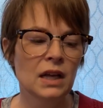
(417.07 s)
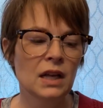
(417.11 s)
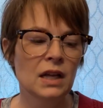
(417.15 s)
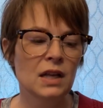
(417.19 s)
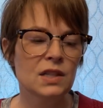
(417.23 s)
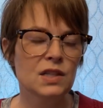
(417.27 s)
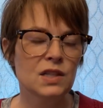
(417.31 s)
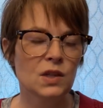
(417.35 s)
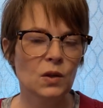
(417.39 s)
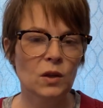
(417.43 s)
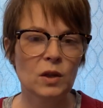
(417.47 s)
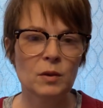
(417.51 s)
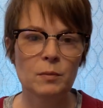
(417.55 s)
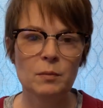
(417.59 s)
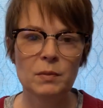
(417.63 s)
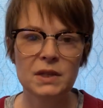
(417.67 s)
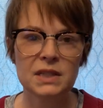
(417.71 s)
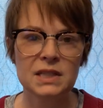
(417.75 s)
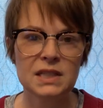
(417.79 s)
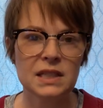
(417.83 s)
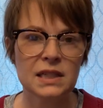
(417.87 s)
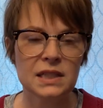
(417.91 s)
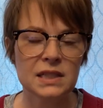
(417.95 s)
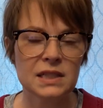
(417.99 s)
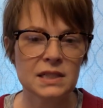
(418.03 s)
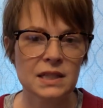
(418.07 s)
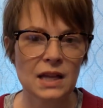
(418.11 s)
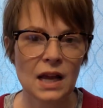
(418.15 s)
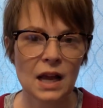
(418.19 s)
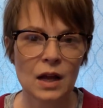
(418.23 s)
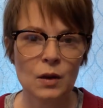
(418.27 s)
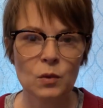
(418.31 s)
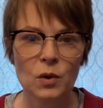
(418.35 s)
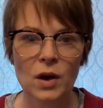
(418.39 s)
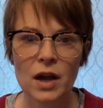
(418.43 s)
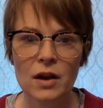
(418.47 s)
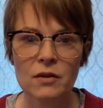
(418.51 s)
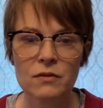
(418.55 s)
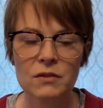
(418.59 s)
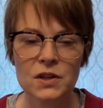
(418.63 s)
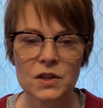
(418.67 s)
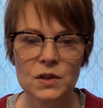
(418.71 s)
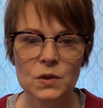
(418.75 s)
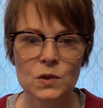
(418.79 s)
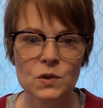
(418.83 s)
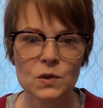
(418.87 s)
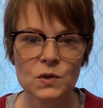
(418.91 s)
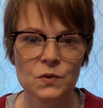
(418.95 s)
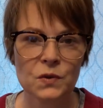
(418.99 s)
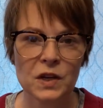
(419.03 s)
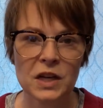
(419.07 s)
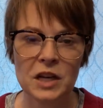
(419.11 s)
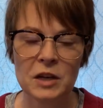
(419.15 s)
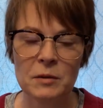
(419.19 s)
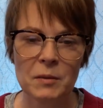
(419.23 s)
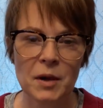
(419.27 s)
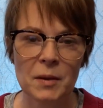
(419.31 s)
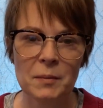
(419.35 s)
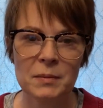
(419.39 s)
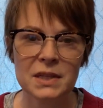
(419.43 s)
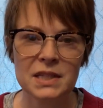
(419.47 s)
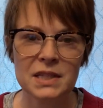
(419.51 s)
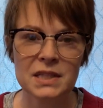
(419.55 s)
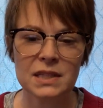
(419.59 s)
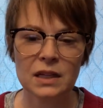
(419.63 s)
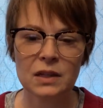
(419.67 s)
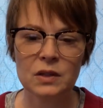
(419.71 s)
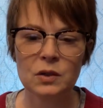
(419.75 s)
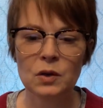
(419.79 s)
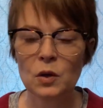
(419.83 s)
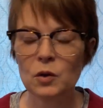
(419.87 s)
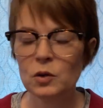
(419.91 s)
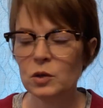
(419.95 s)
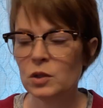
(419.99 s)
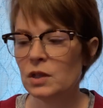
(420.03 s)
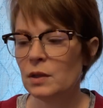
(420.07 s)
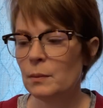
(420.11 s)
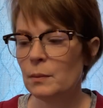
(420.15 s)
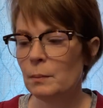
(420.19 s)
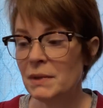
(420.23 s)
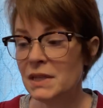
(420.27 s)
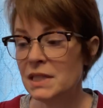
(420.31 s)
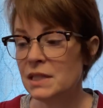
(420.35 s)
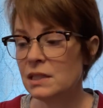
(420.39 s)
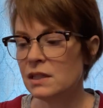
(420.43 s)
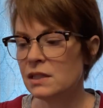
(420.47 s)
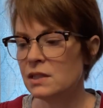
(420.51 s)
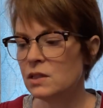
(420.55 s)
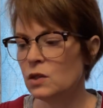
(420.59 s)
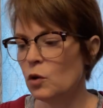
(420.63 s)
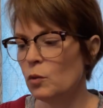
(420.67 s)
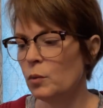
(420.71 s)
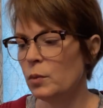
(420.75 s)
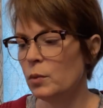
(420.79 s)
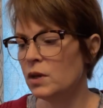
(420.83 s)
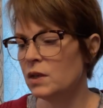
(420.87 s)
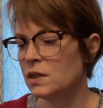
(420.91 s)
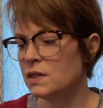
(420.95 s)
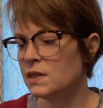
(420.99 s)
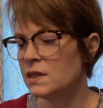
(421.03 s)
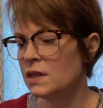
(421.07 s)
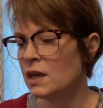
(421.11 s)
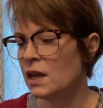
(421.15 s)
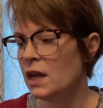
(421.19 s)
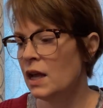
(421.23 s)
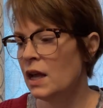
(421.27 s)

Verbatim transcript: It's the only B six I will ever use for any of my B six note B six notebooks.